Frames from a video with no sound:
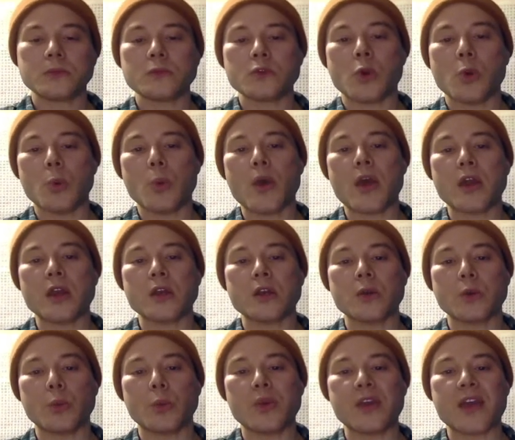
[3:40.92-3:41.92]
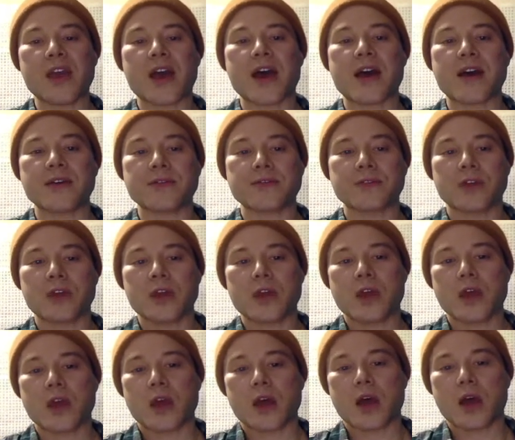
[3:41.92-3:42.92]
when we have
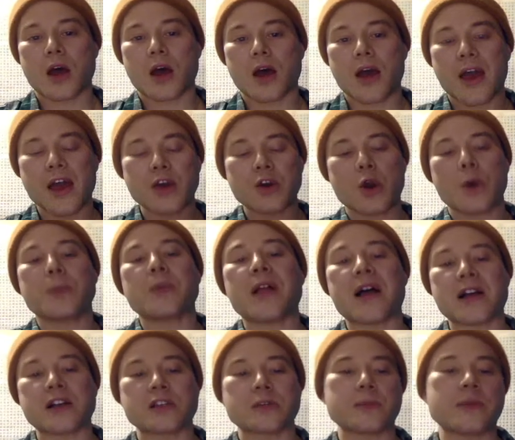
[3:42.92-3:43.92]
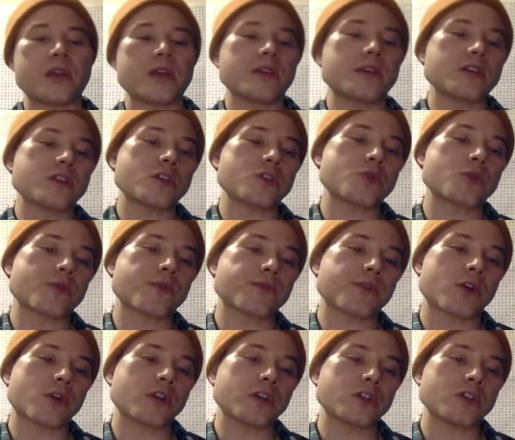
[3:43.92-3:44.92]
uh, heteroplasmy, this is
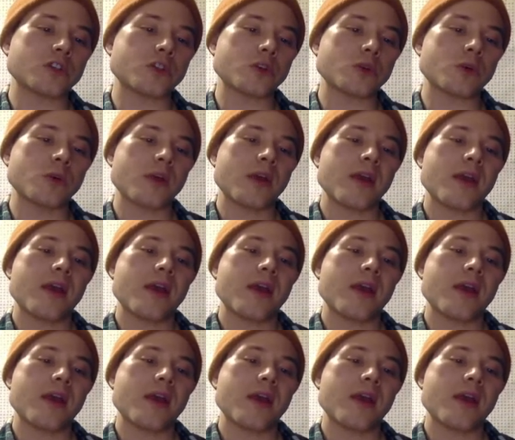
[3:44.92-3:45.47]
referring to